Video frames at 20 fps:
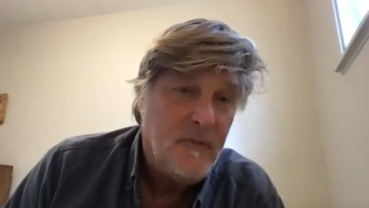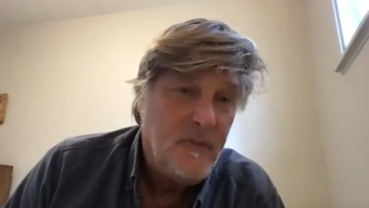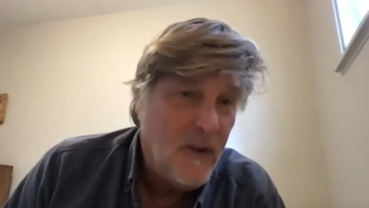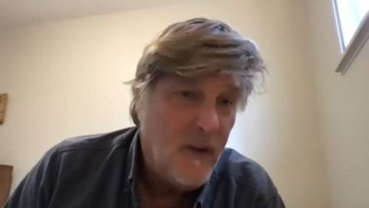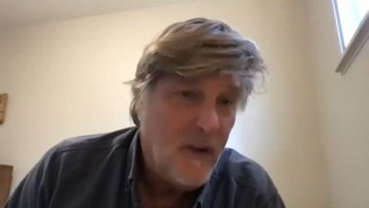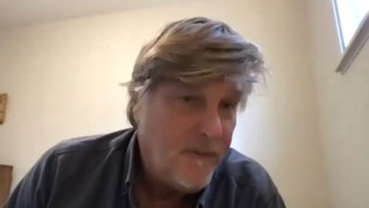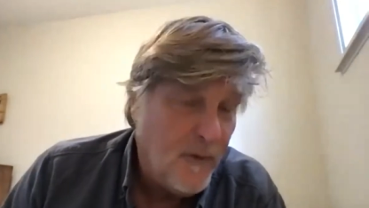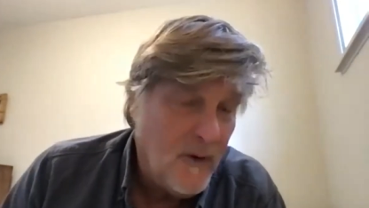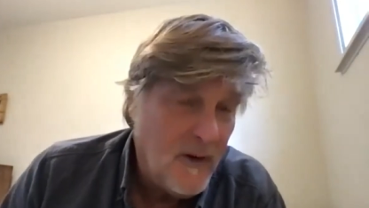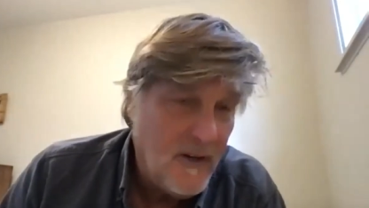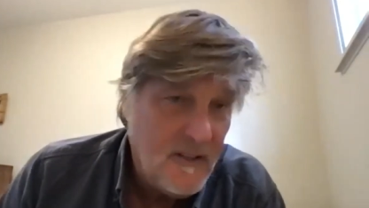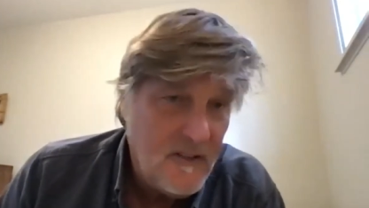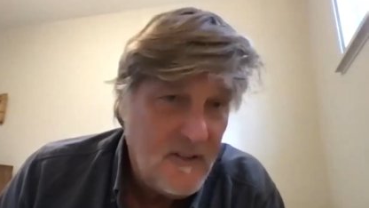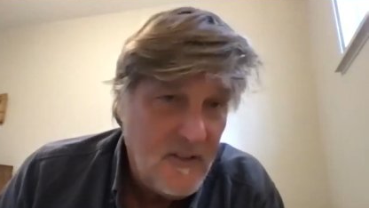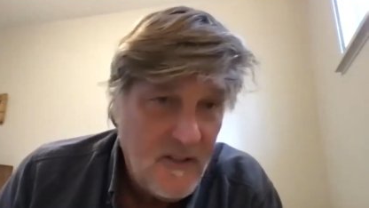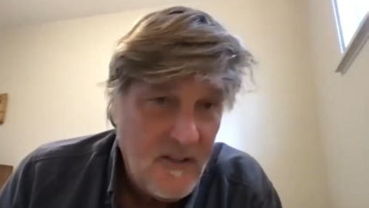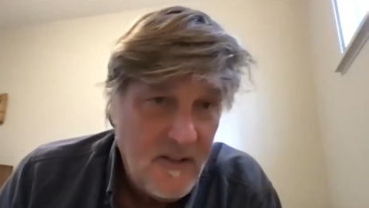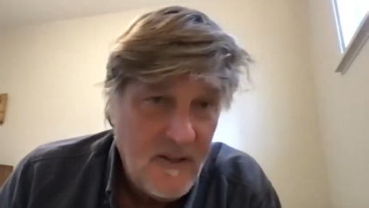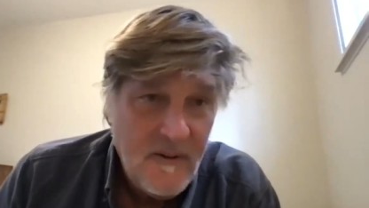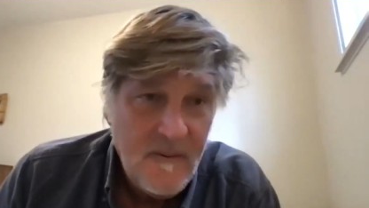
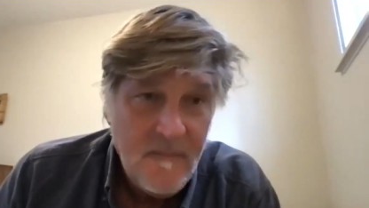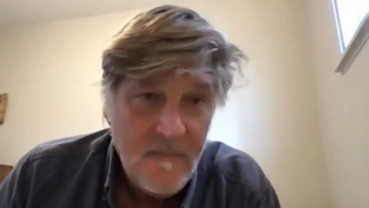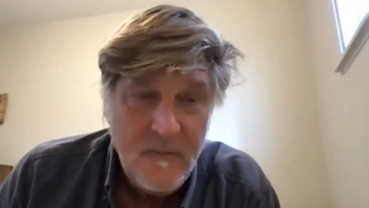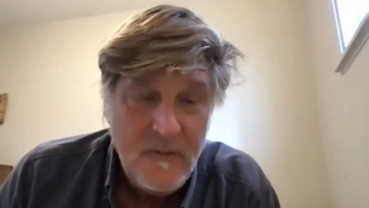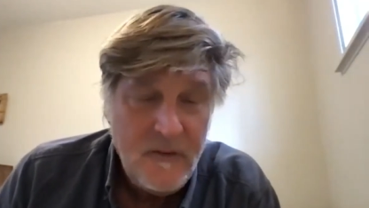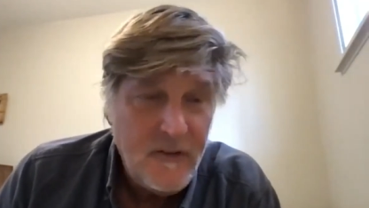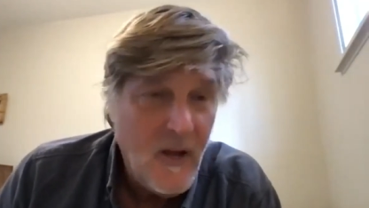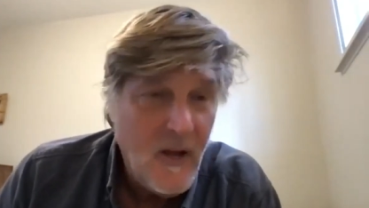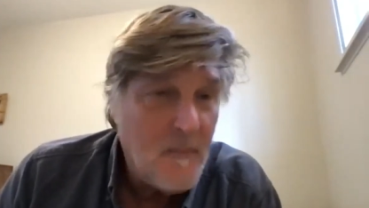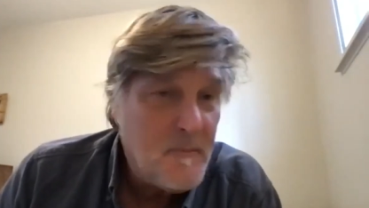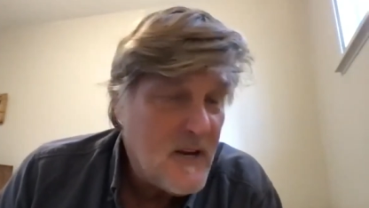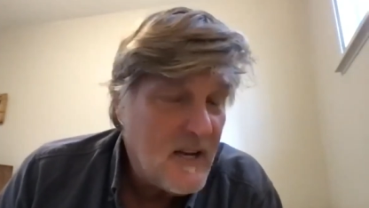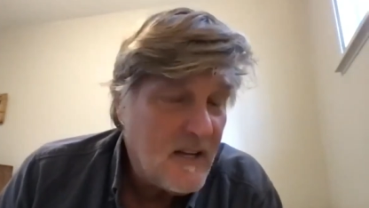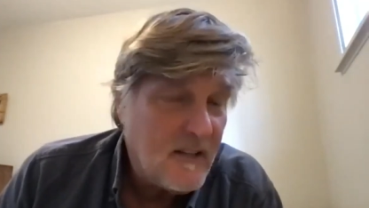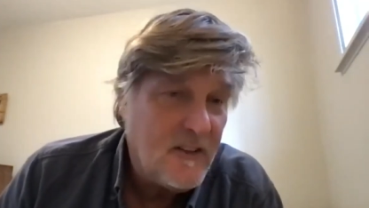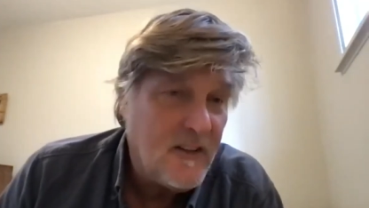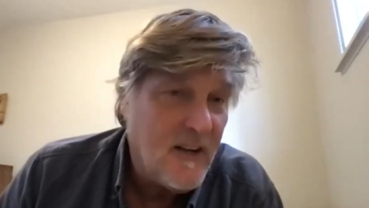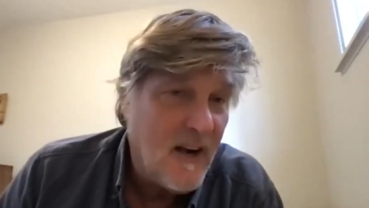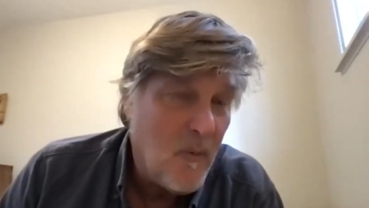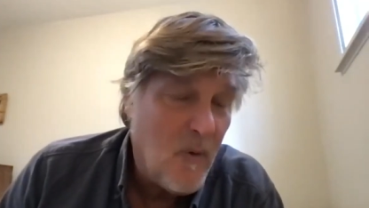different
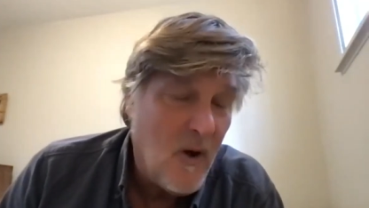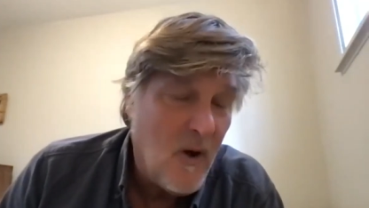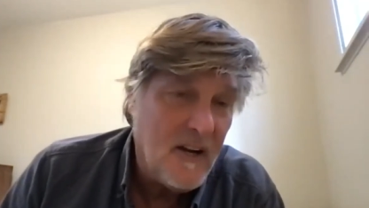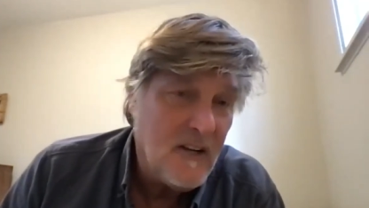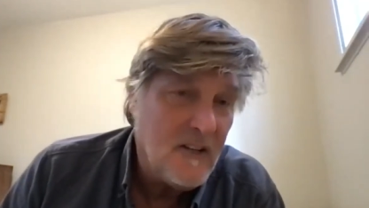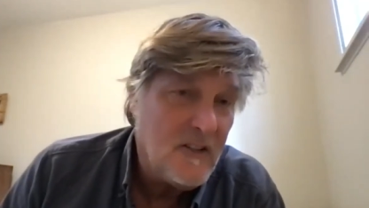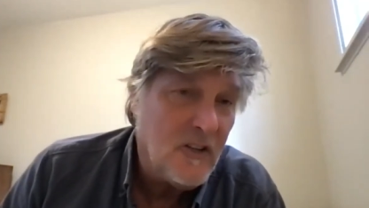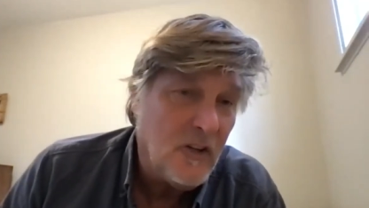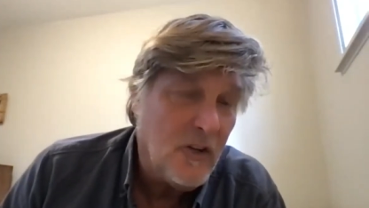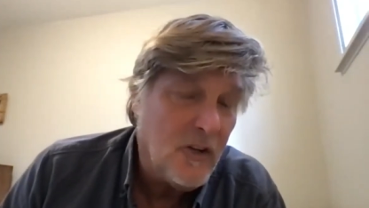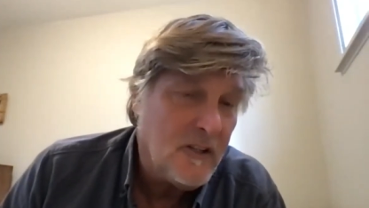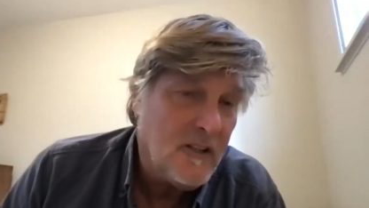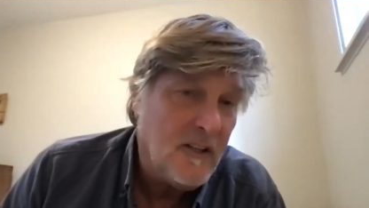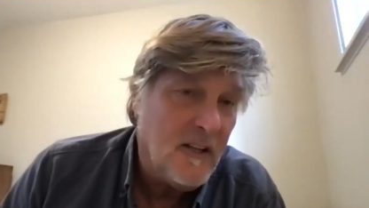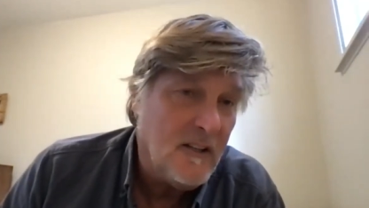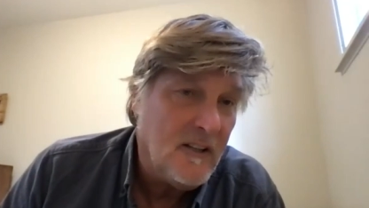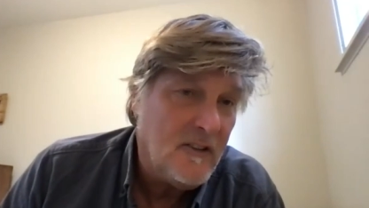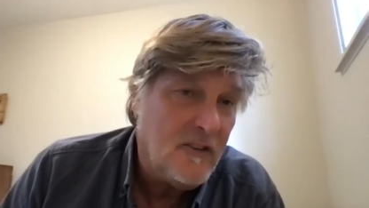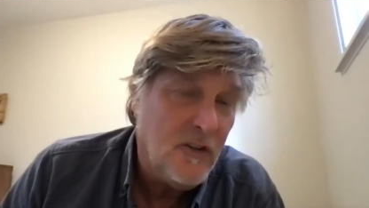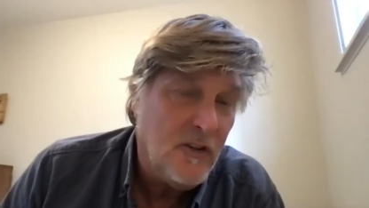subjects that I wanted to look
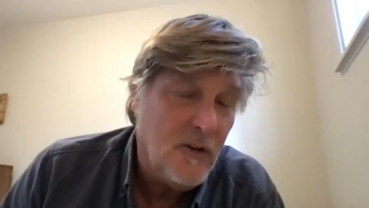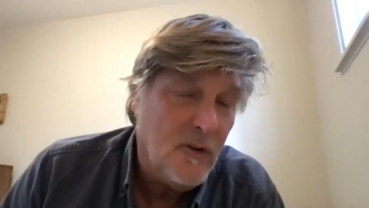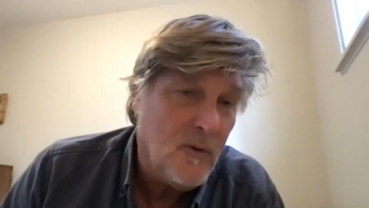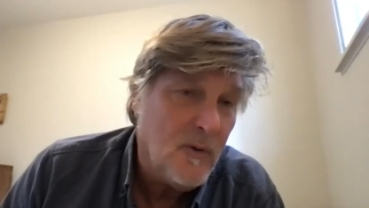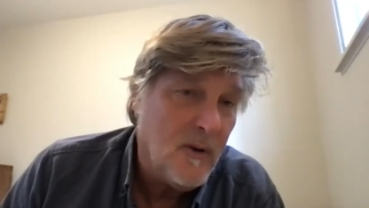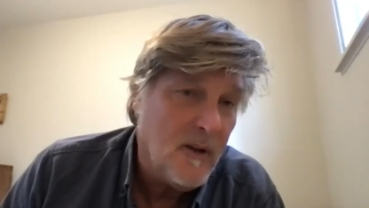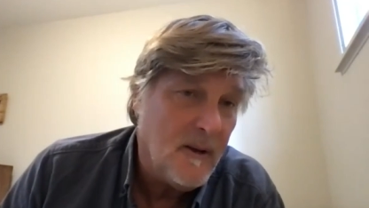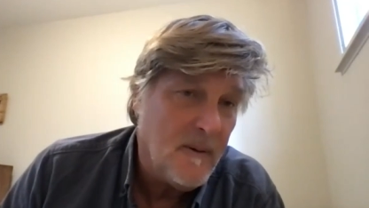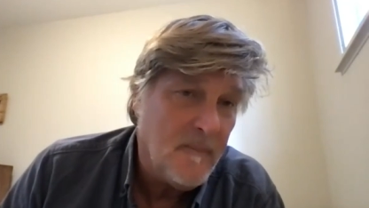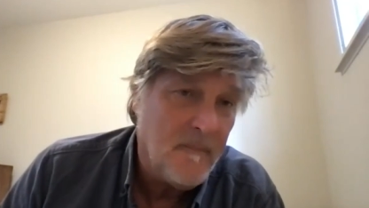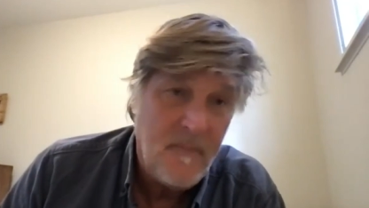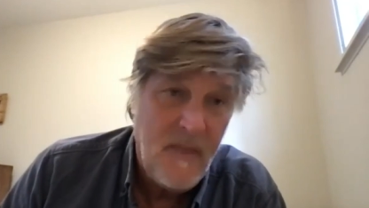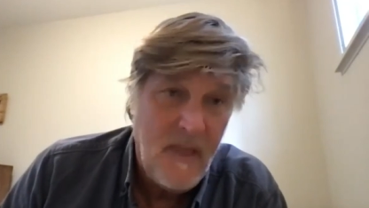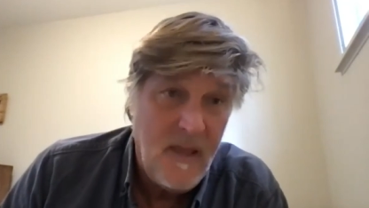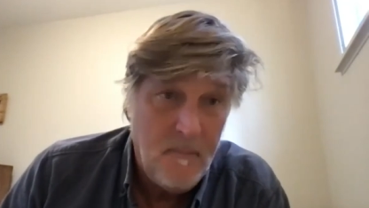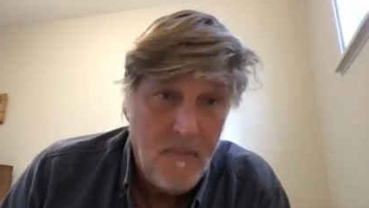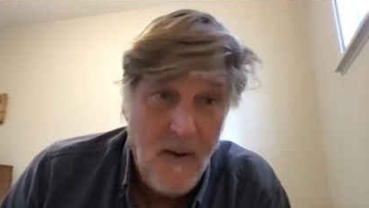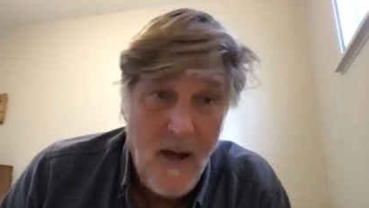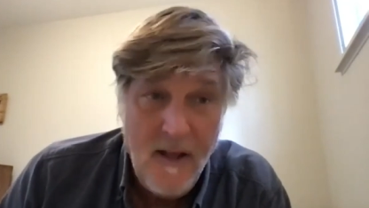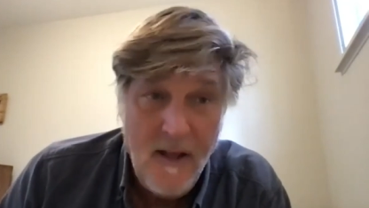into and
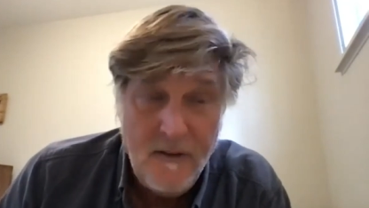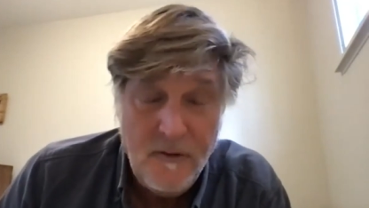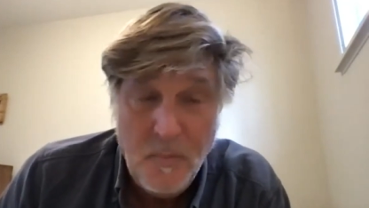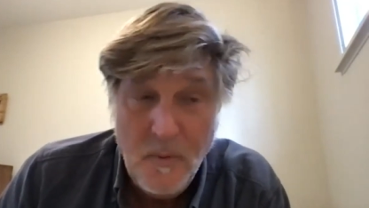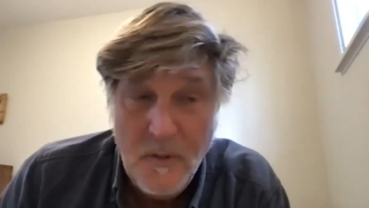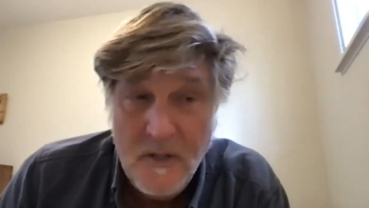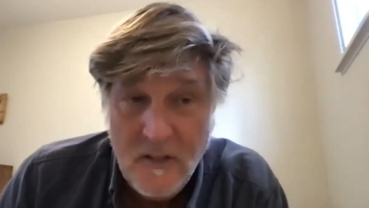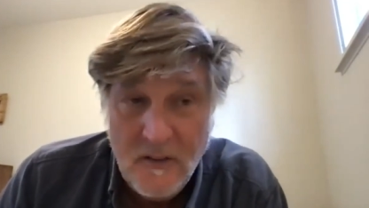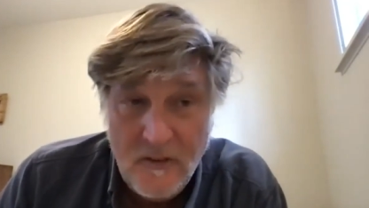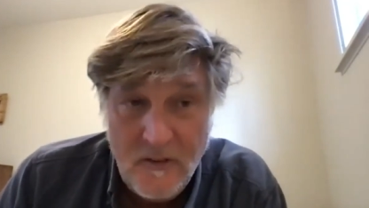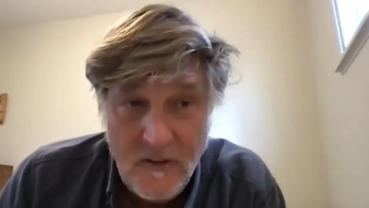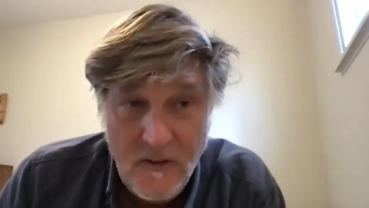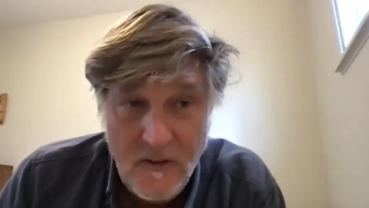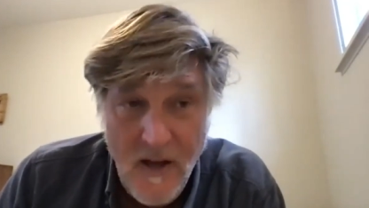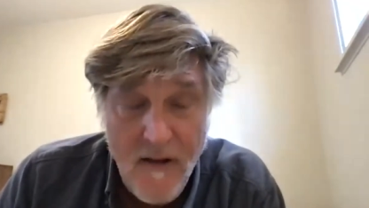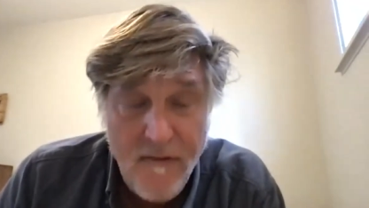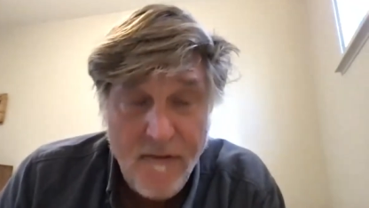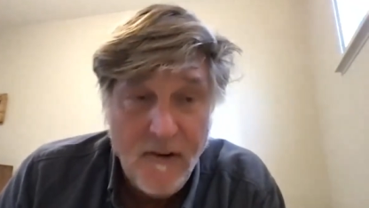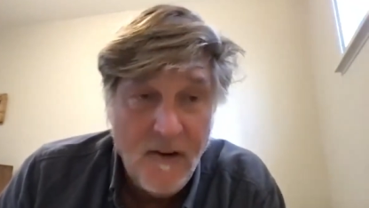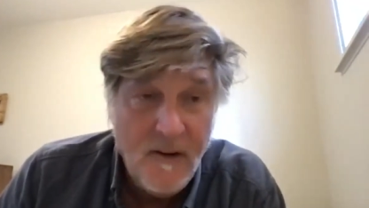and possibly
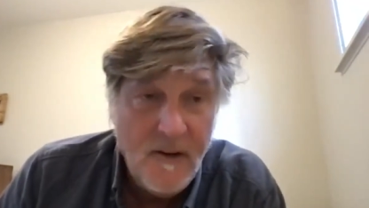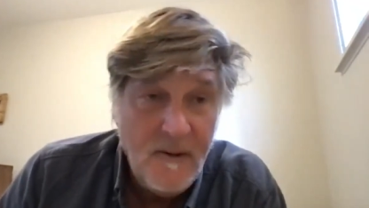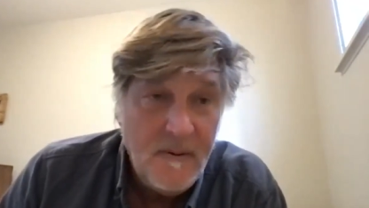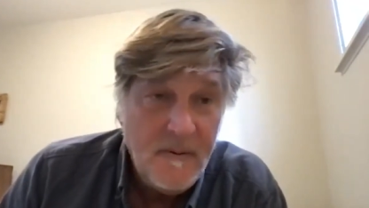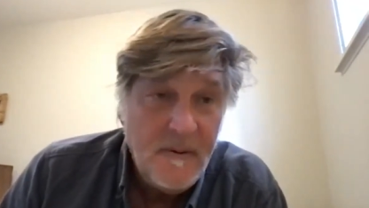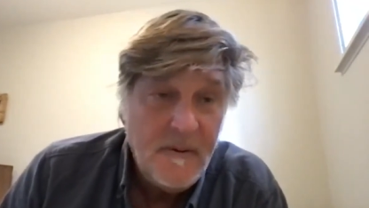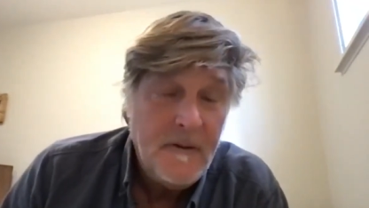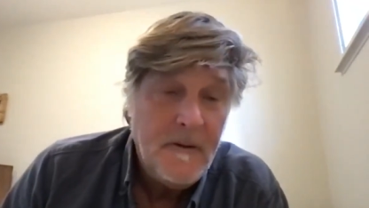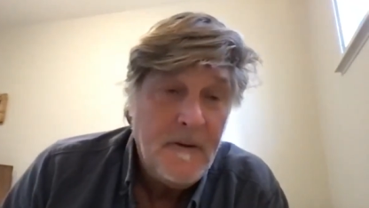discover.